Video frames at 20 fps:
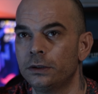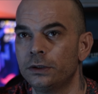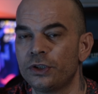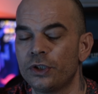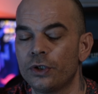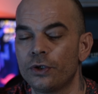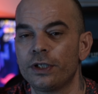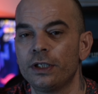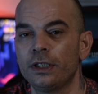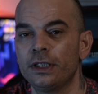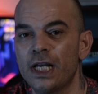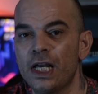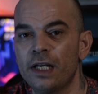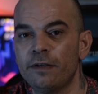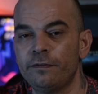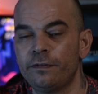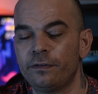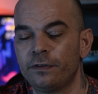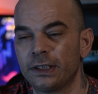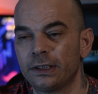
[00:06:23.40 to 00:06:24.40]
So he
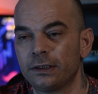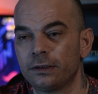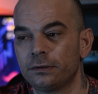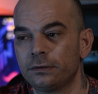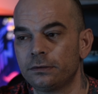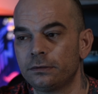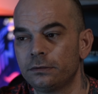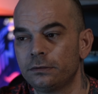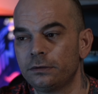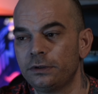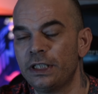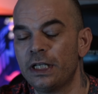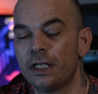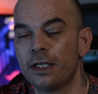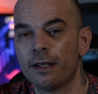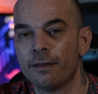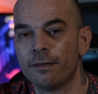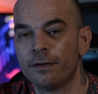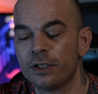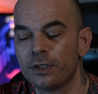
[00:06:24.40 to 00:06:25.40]
dived in
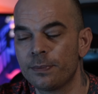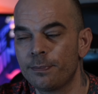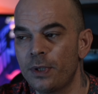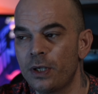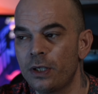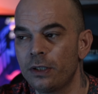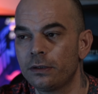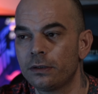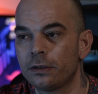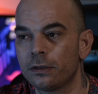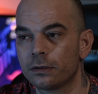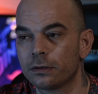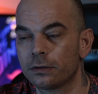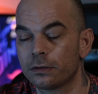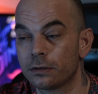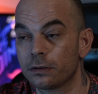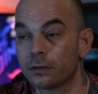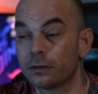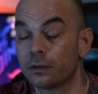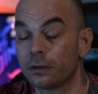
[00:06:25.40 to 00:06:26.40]
another spot.
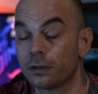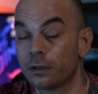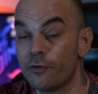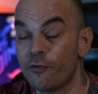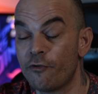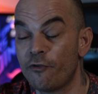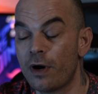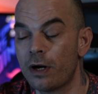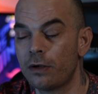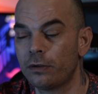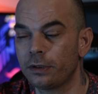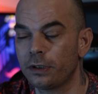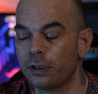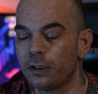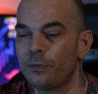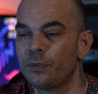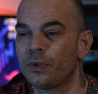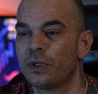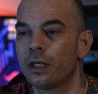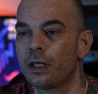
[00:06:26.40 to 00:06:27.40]
He found
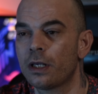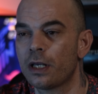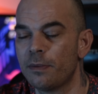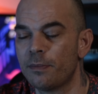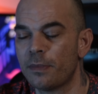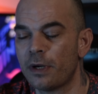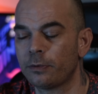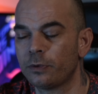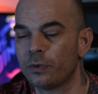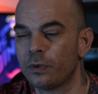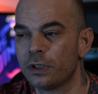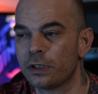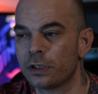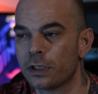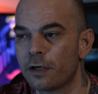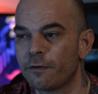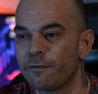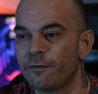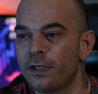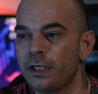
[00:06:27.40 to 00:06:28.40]
him, he came up to the
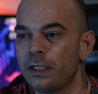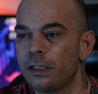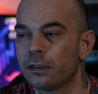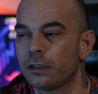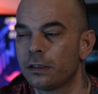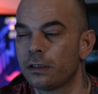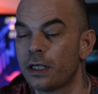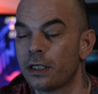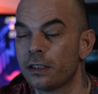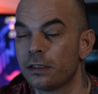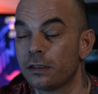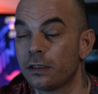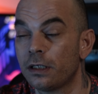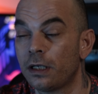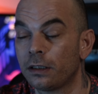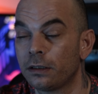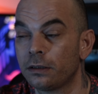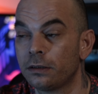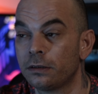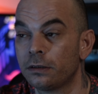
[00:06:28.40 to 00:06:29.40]
surface, and
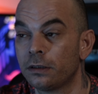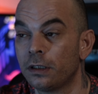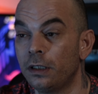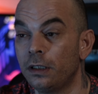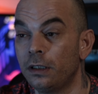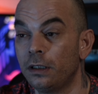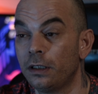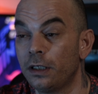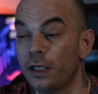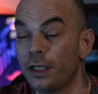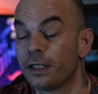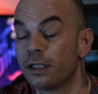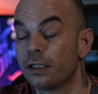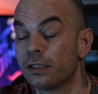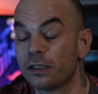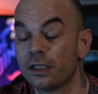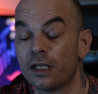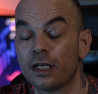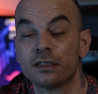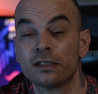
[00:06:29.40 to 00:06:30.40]
he
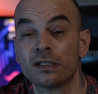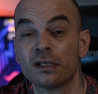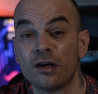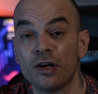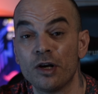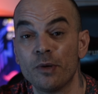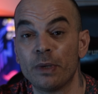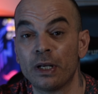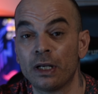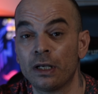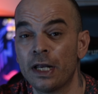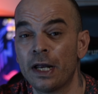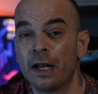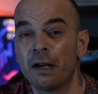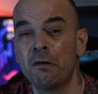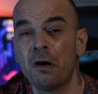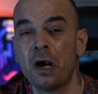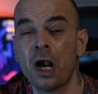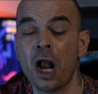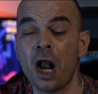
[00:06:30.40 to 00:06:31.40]
starts screaming like,
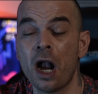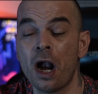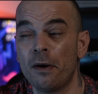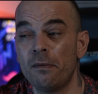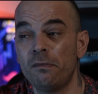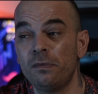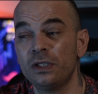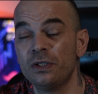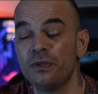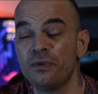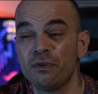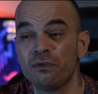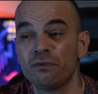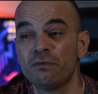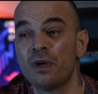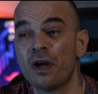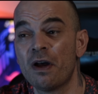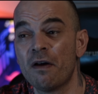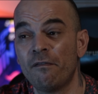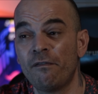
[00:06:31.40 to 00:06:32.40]

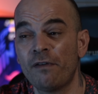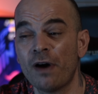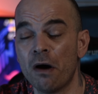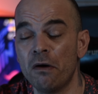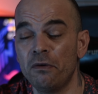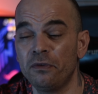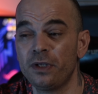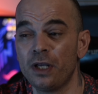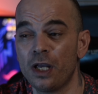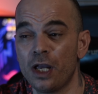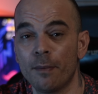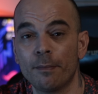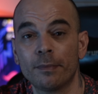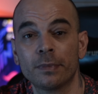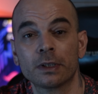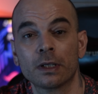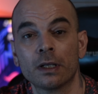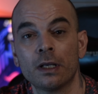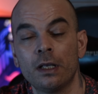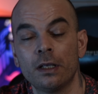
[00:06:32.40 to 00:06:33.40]
I found him.
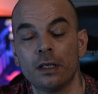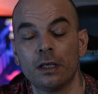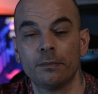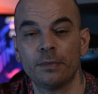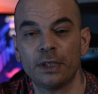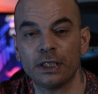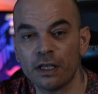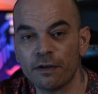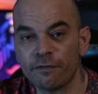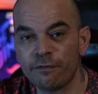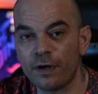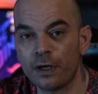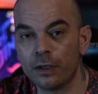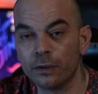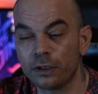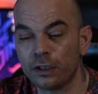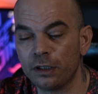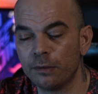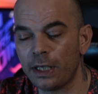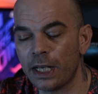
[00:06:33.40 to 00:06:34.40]
But I
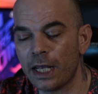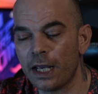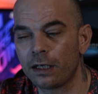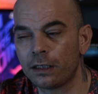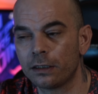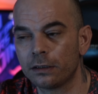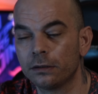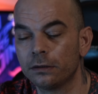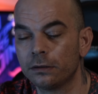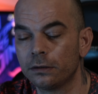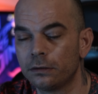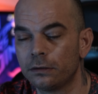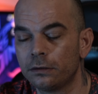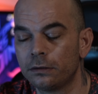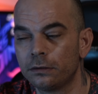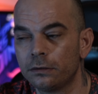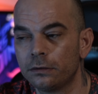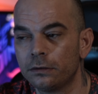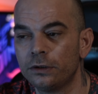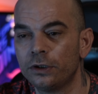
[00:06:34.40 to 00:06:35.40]
found him like,
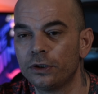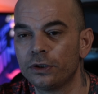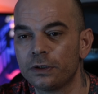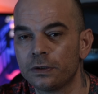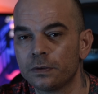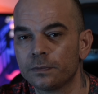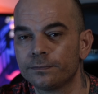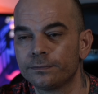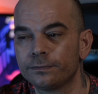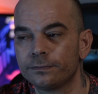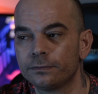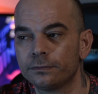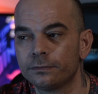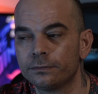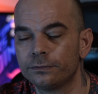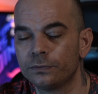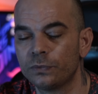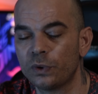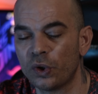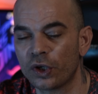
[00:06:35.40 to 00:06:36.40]
not,
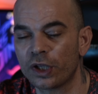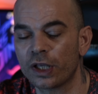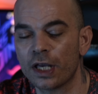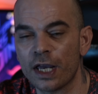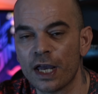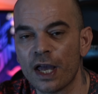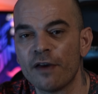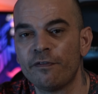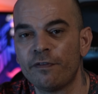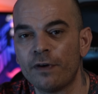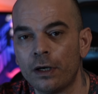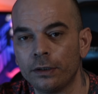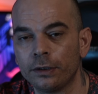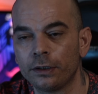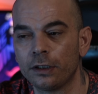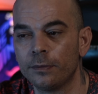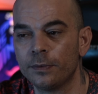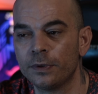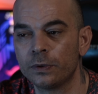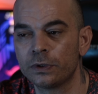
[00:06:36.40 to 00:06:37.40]
okay, I found him.